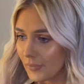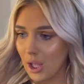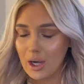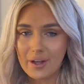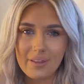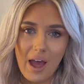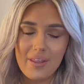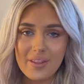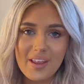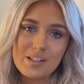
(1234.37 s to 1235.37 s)
Like that, and
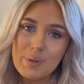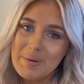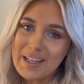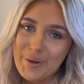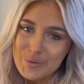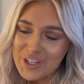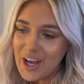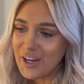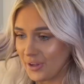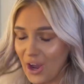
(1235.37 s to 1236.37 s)
then that's my makeup
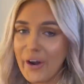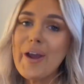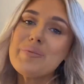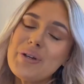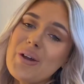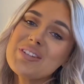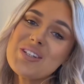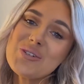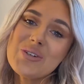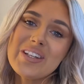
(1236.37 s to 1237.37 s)
done. I hope you guys
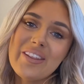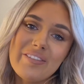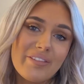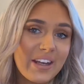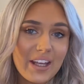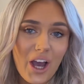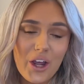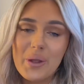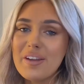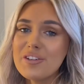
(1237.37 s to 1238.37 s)
enjoyed the video.
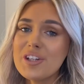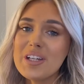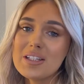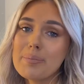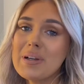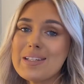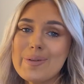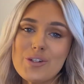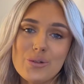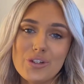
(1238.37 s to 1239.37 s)
If you did, please be
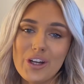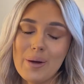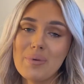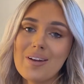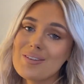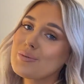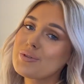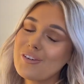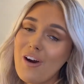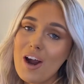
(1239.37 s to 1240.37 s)
sure to go down below and
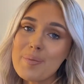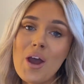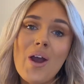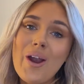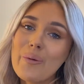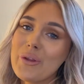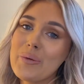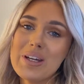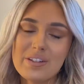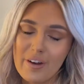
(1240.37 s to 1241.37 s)
subscribe. We're on the
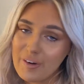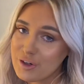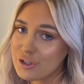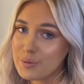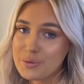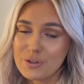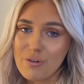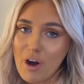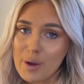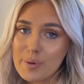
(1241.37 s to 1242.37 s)
way to 500
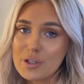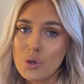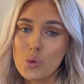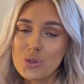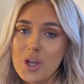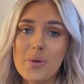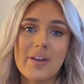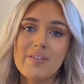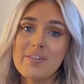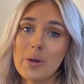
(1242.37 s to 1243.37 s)
subscribers. Also,
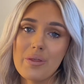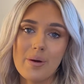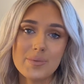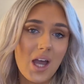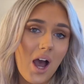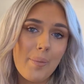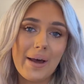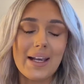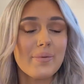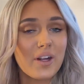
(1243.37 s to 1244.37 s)
give the video a thumbs up
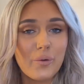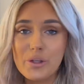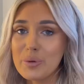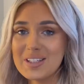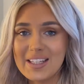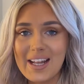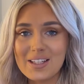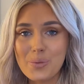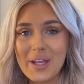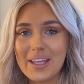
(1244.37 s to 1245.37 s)
and let me know what you want to see
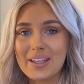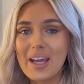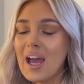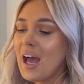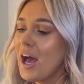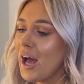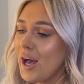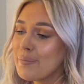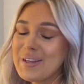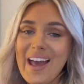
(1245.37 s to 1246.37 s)
next week.
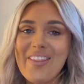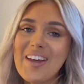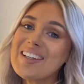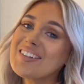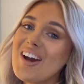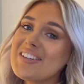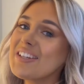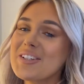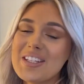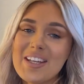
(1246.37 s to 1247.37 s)
But yeah, thanks guys, and
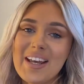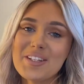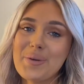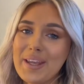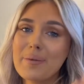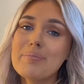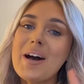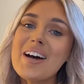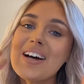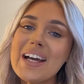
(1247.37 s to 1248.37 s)
I'll see you next week.
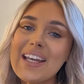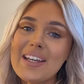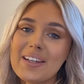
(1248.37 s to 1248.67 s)
Bye.